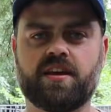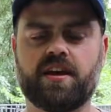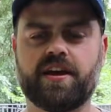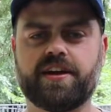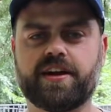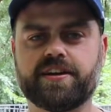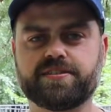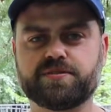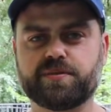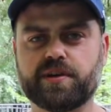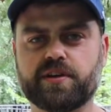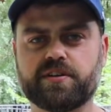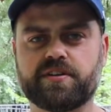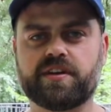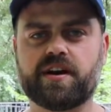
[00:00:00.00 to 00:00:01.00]
Hey guys,
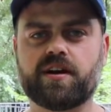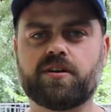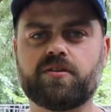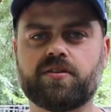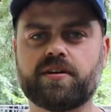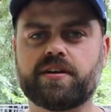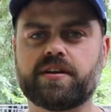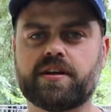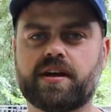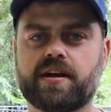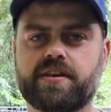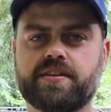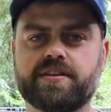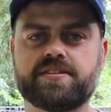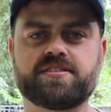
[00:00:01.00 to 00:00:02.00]
we are now
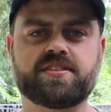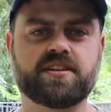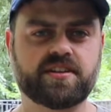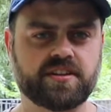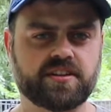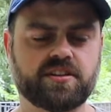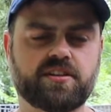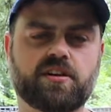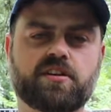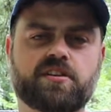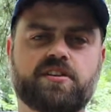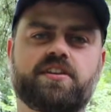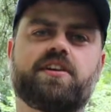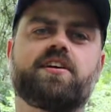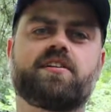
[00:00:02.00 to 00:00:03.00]
in the Sunken
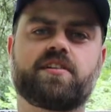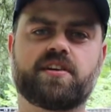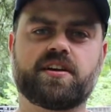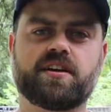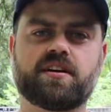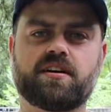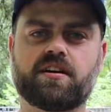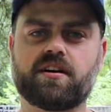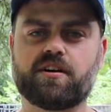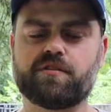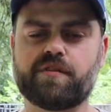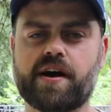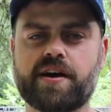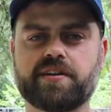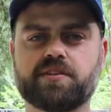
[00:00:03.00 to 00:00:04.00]
garden area
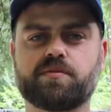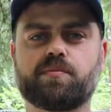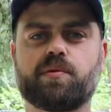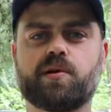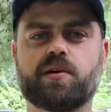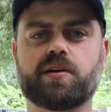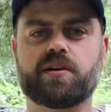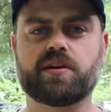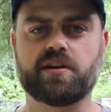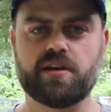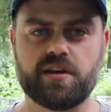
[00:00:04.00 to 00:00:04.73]
of Highland Park.